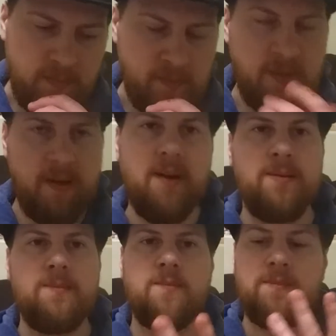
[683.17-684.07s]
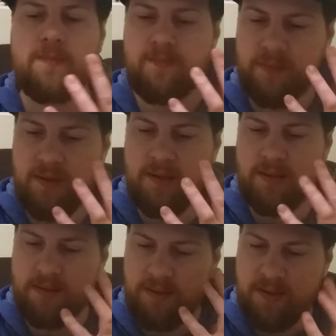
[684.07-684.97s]
The cut
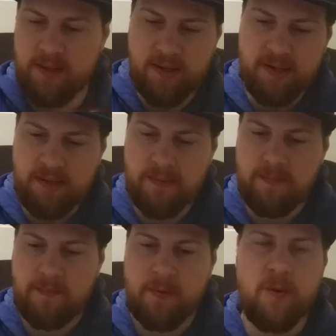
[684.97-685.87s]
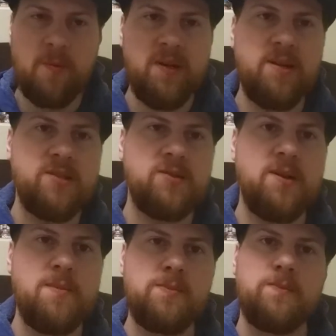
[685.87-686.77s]
in Canadian Copenhagen
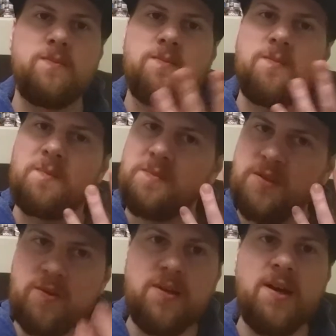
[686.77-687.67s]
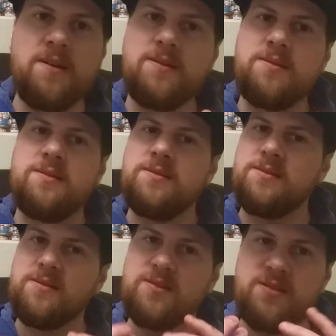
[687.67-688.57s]
straight, you get
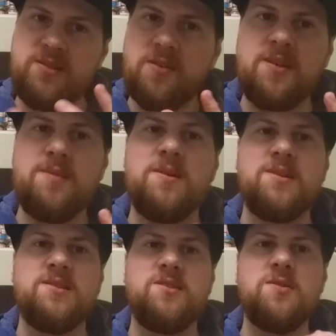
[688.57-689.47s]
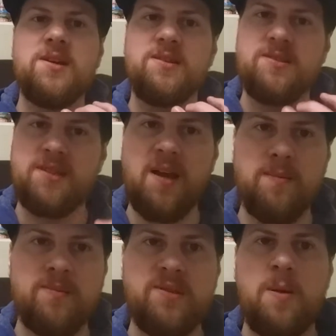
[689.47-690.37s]
chunky bits, you get
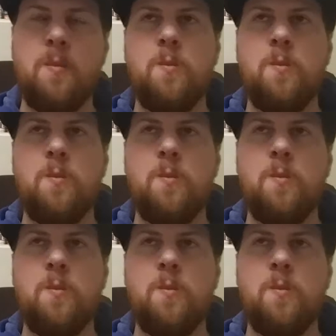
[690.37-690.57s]
stems,